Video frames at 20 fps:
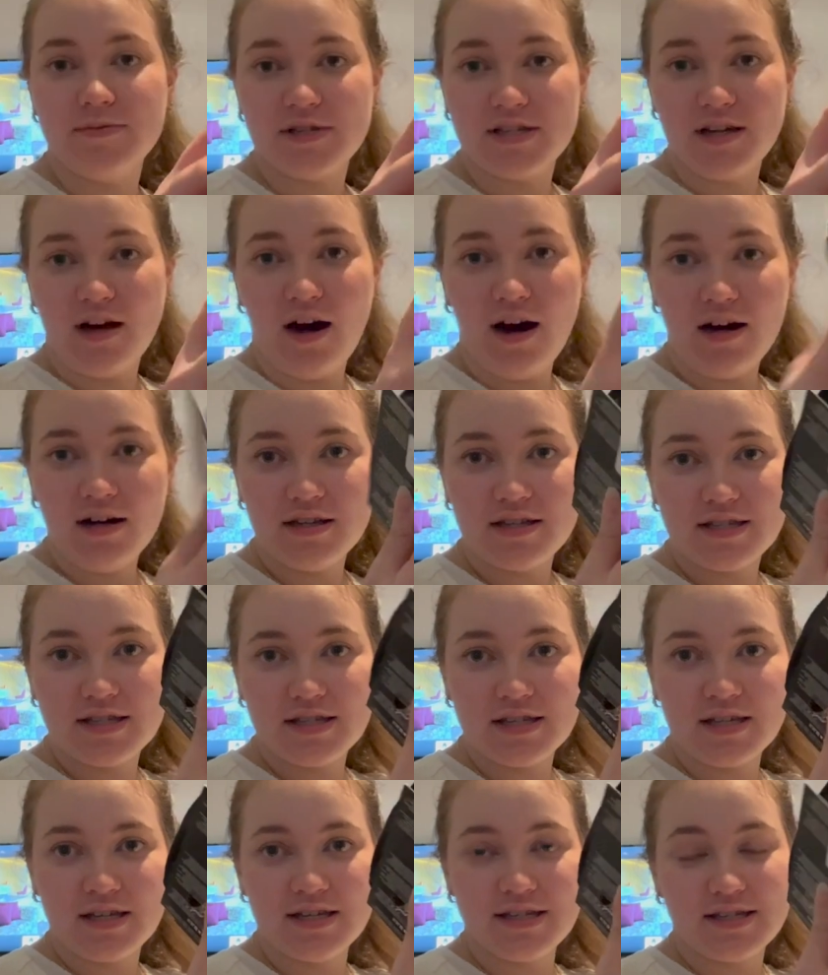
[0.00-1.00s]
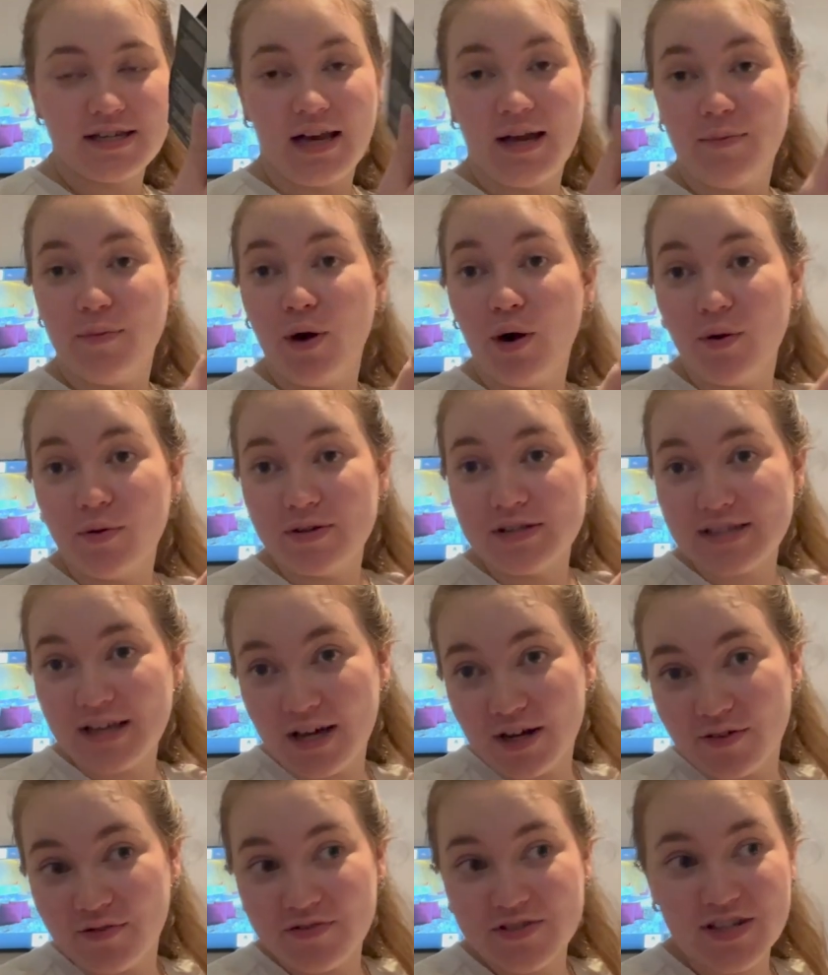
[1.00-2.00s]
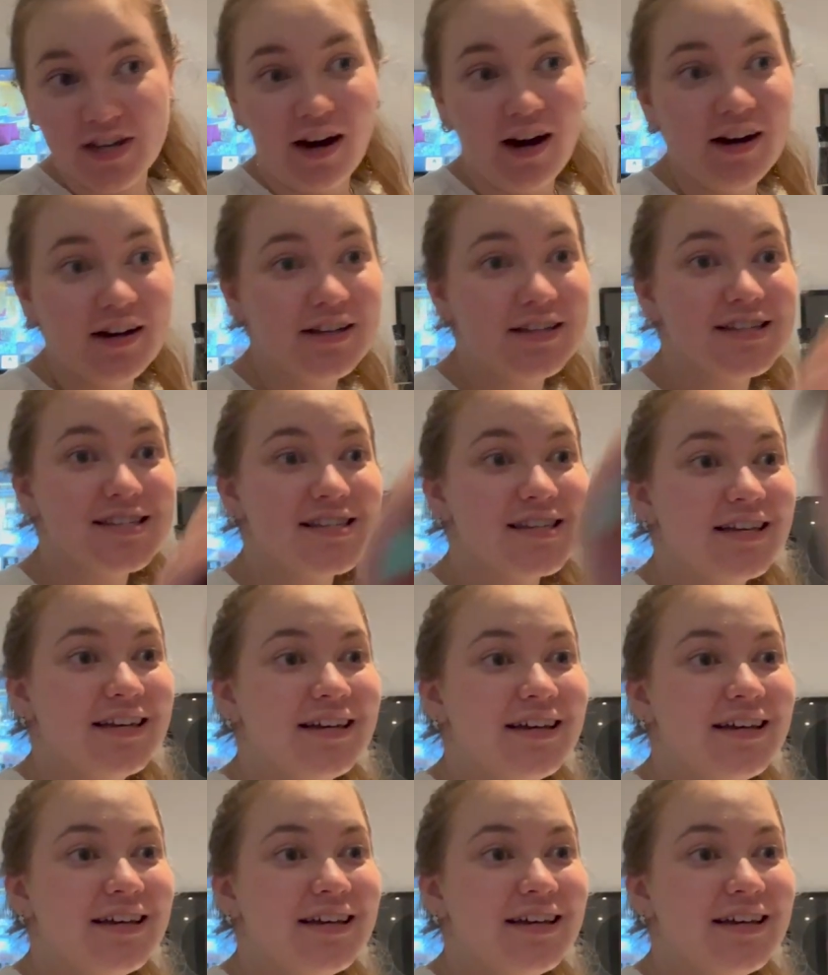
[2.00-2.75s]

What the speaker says: socks because I'm always out of socks.